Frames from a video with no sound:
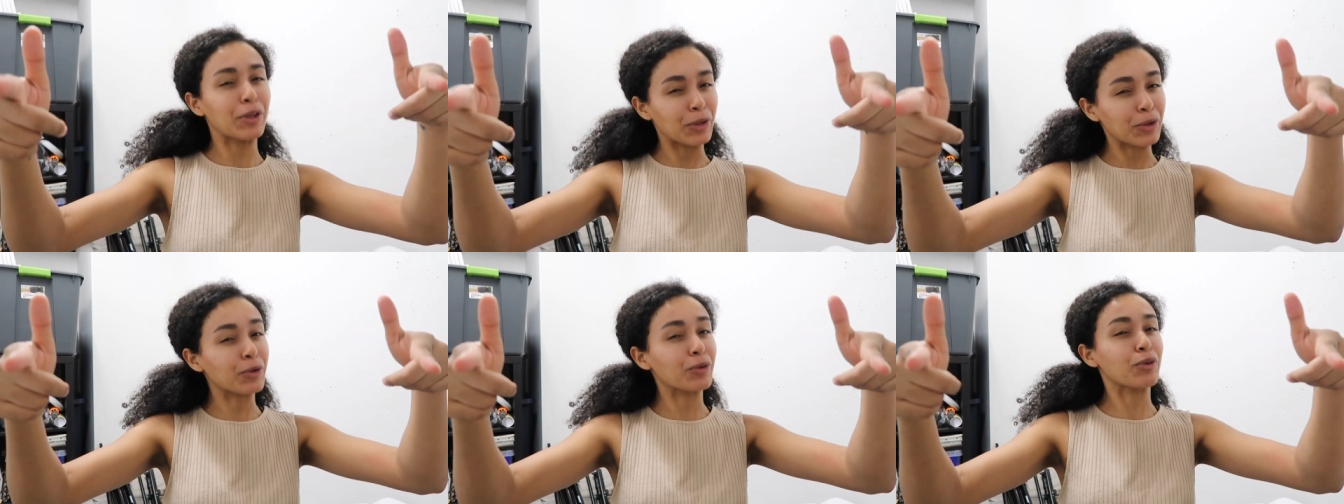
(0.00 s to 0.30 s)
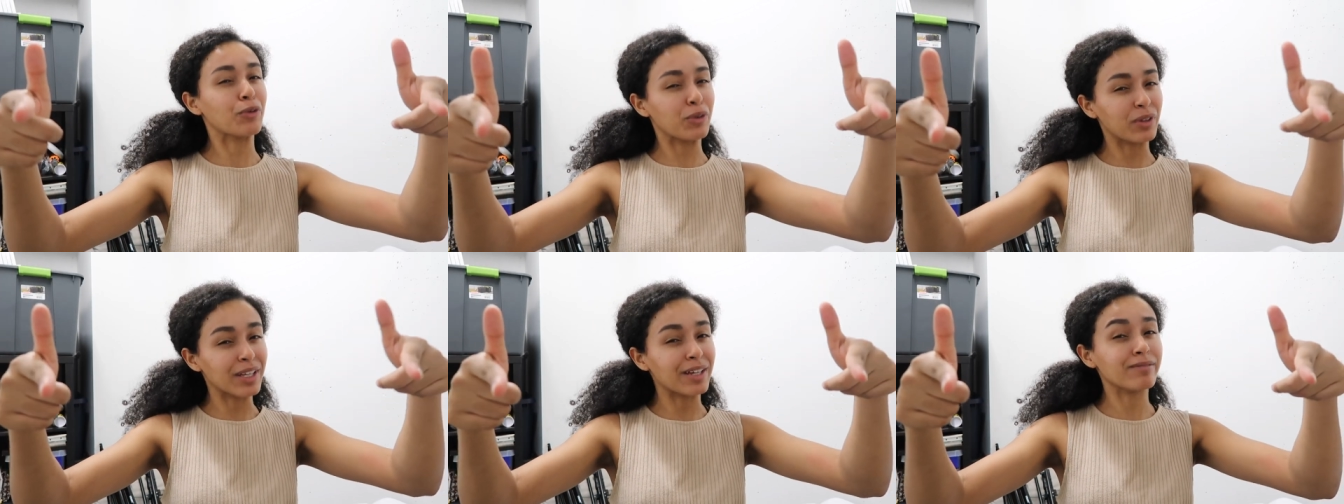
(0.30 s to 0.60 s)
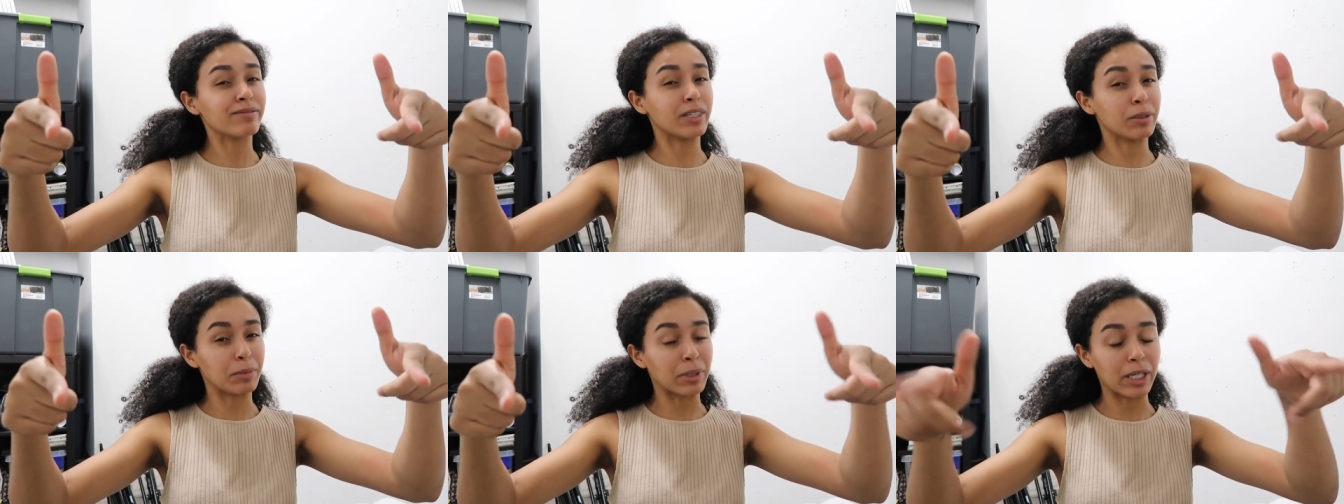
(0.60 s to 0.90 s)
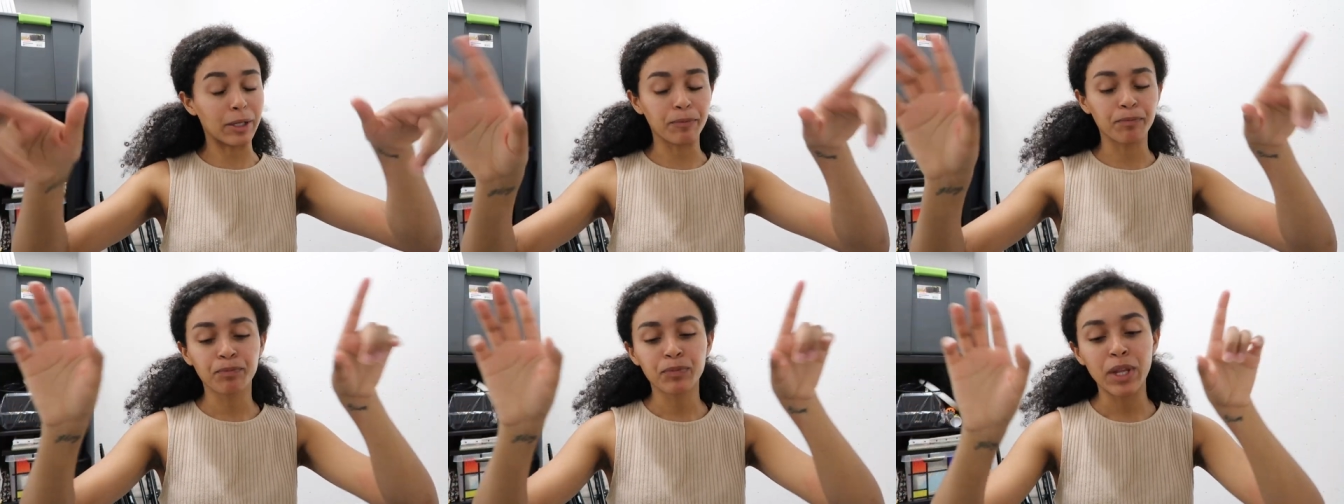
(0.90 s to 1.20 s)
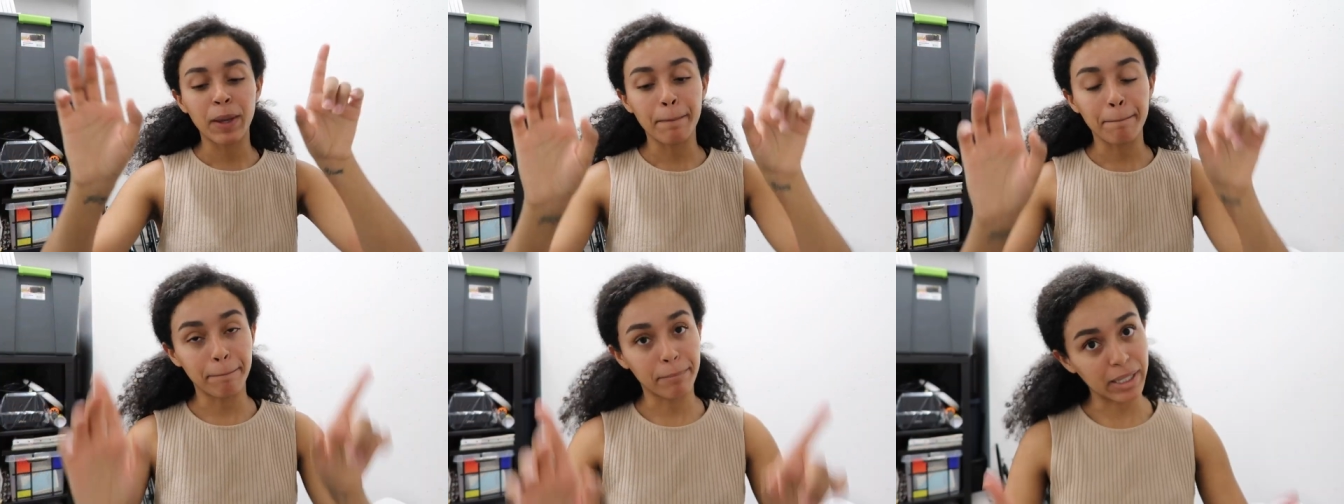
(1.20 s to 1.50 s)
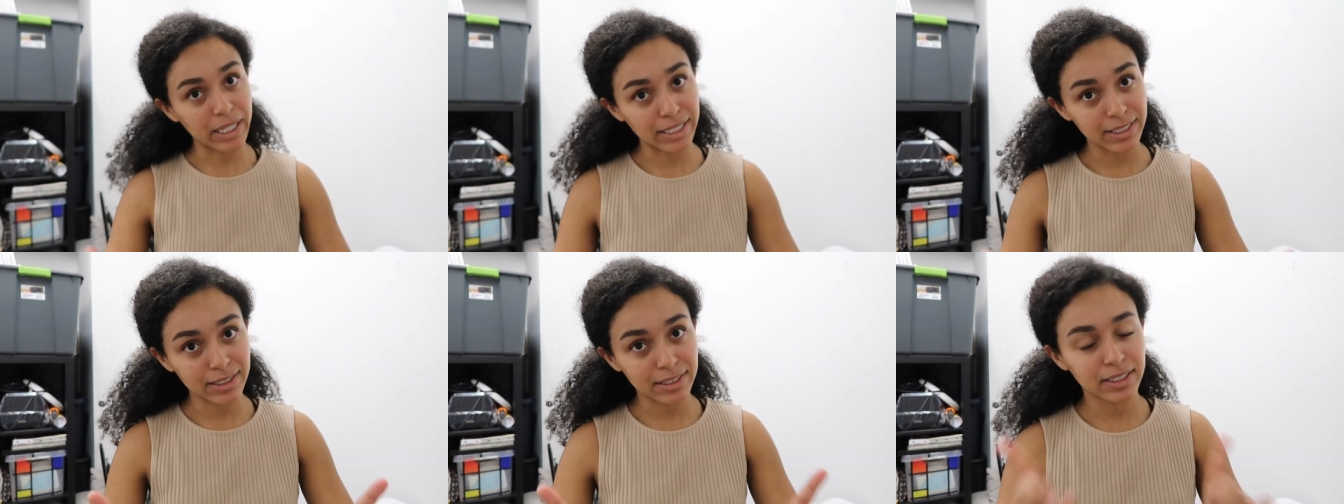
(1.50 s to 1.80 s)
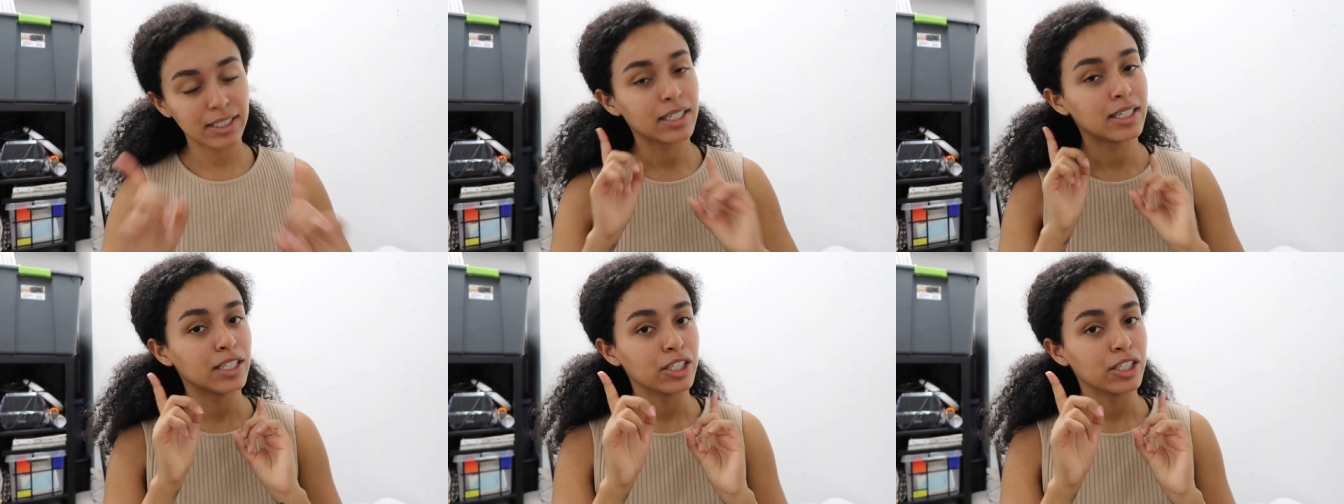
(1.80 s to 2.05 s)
You're a real MVP. But,